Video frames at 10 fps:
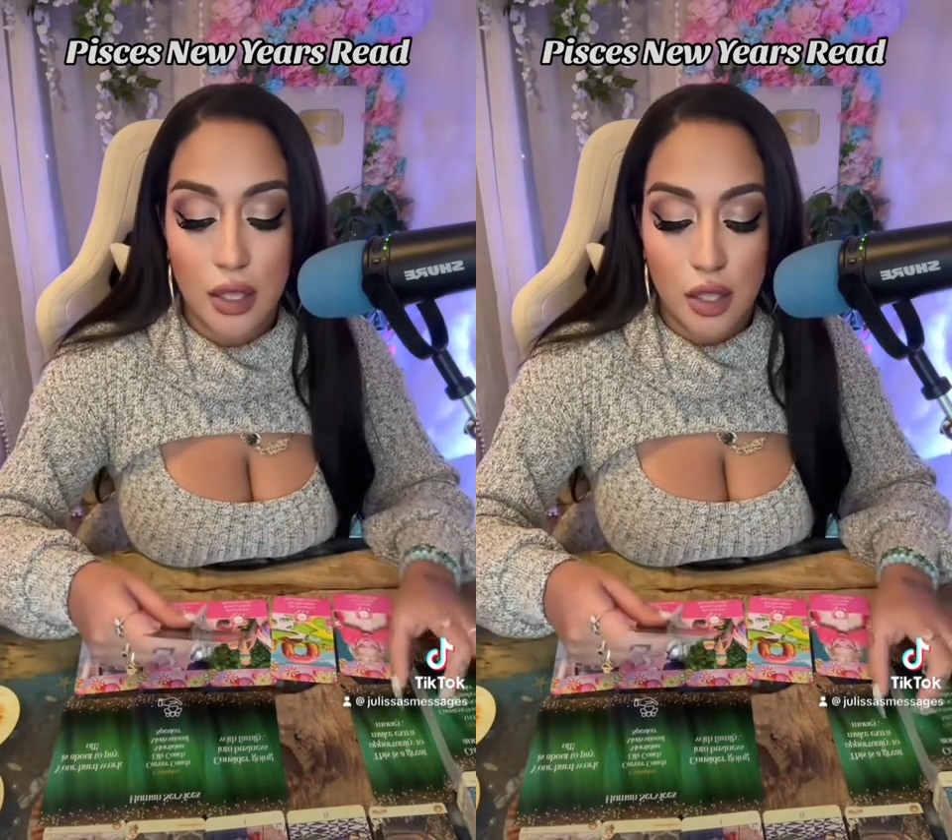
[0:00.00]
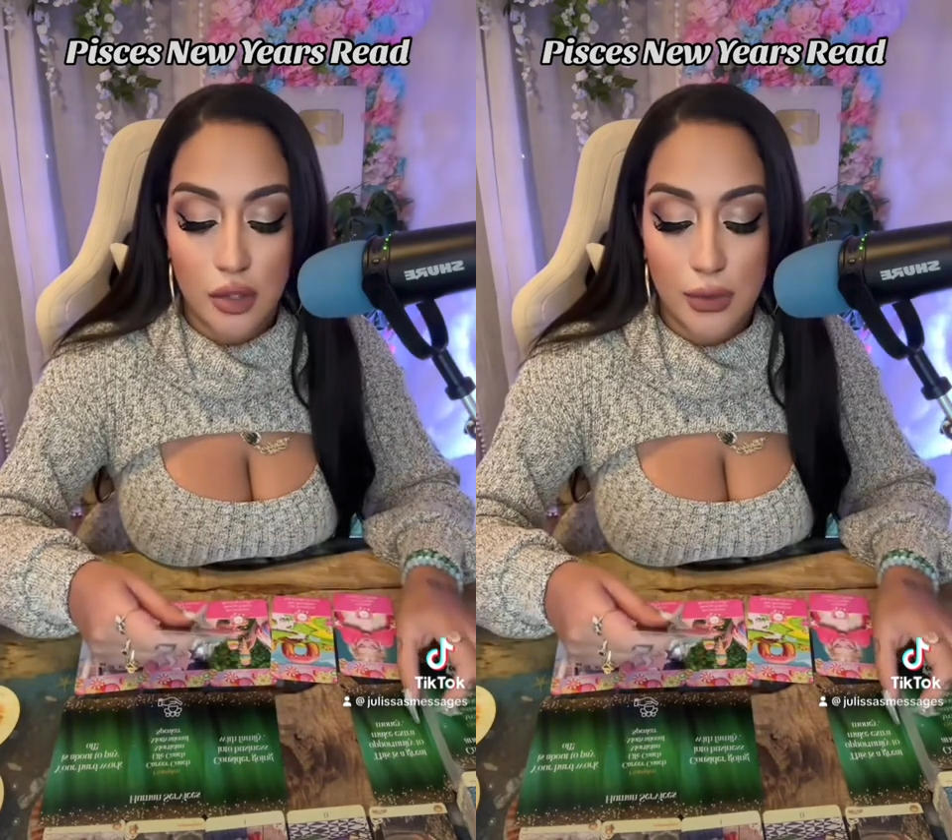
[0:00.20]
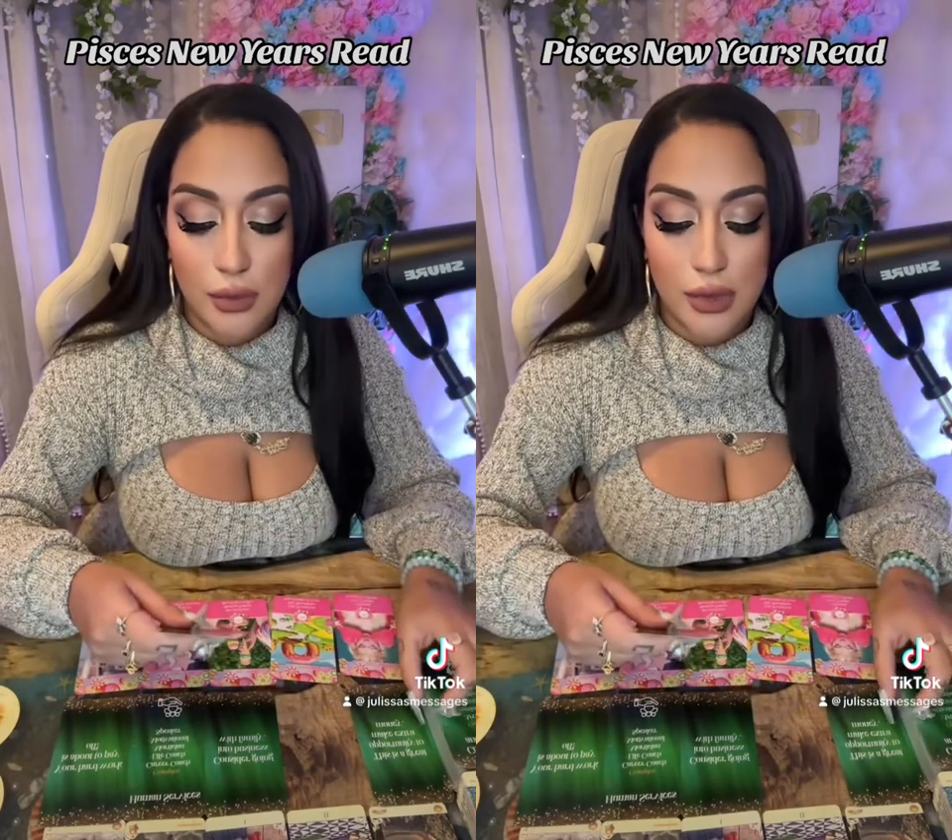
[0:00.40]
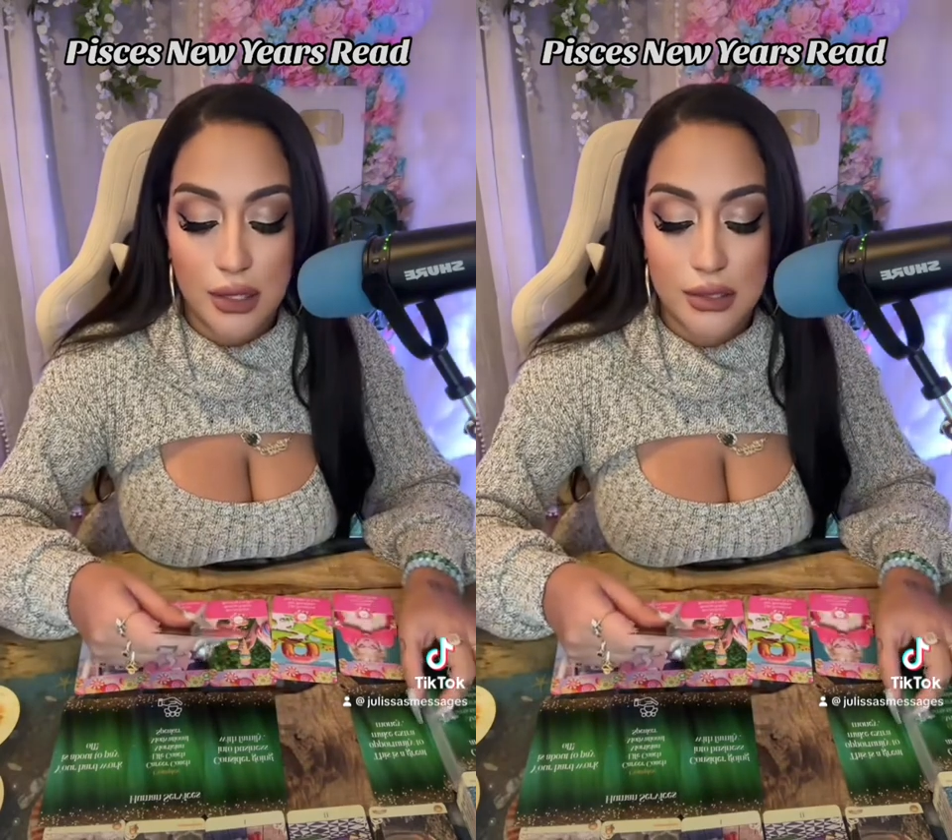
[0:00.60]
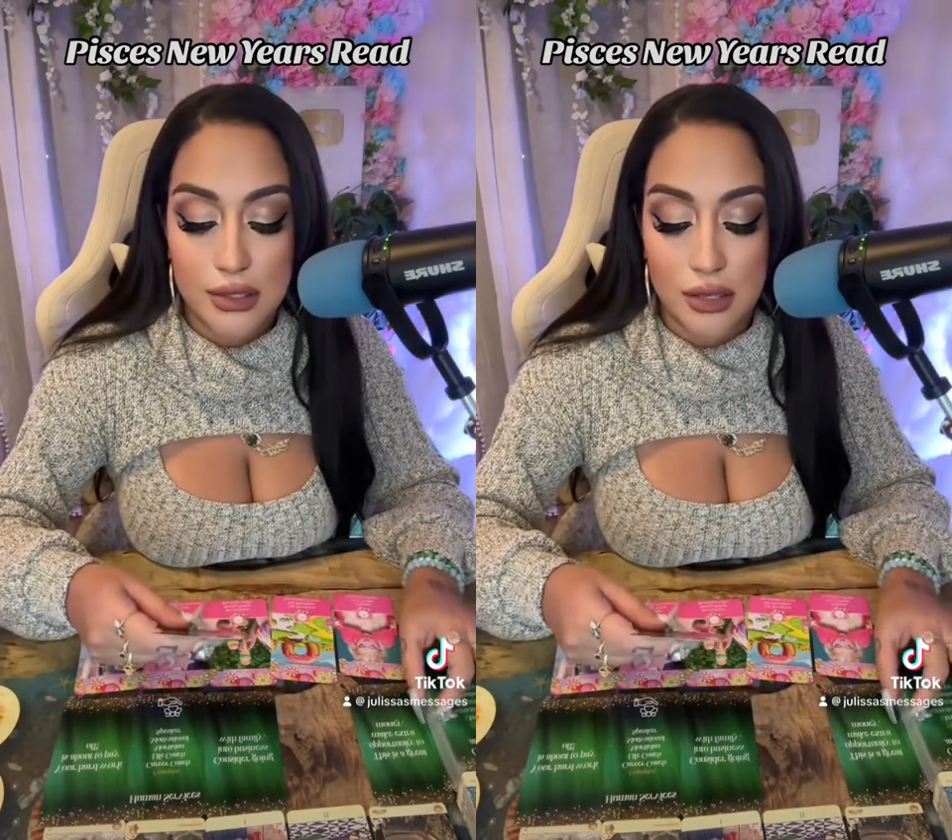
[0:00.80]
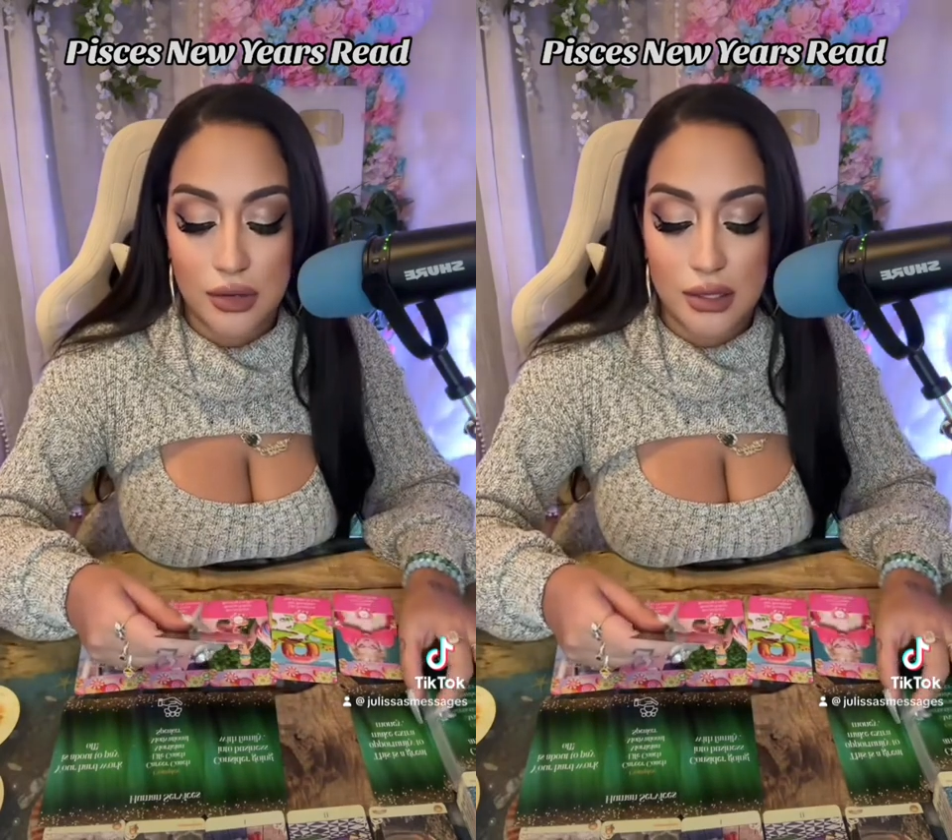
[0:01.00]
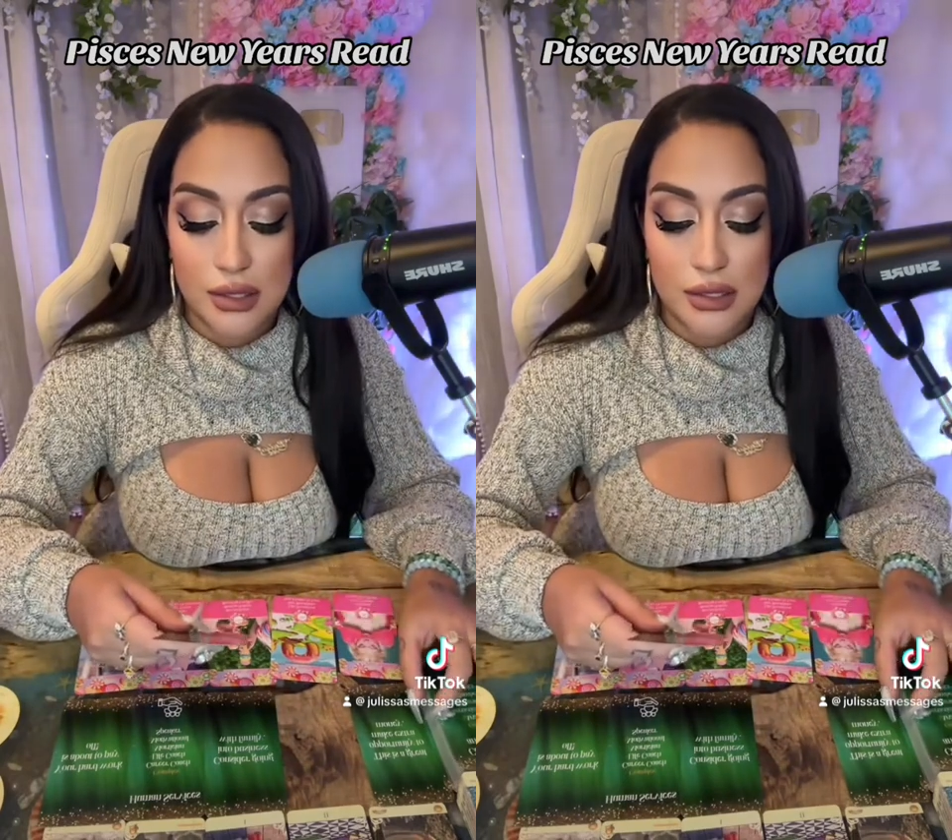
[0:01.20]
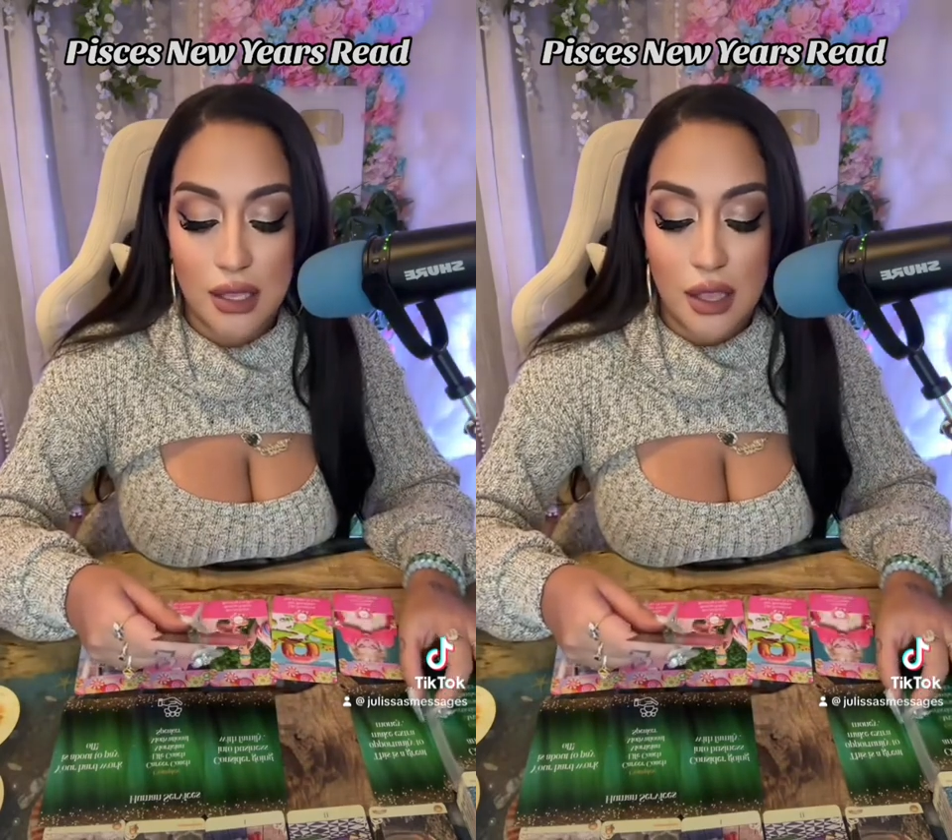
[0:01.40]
You may want to consider this.